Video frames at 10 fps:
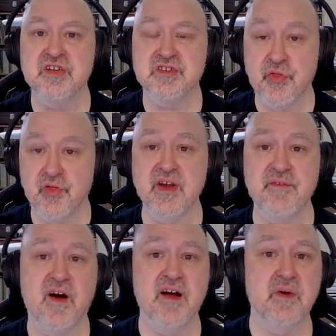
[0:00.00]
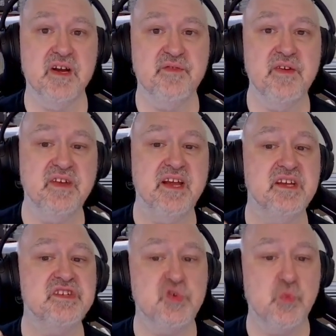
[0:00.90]
So 35 minus 15
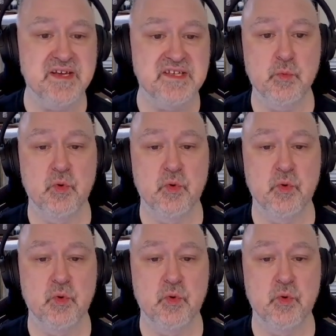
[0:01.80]
is 20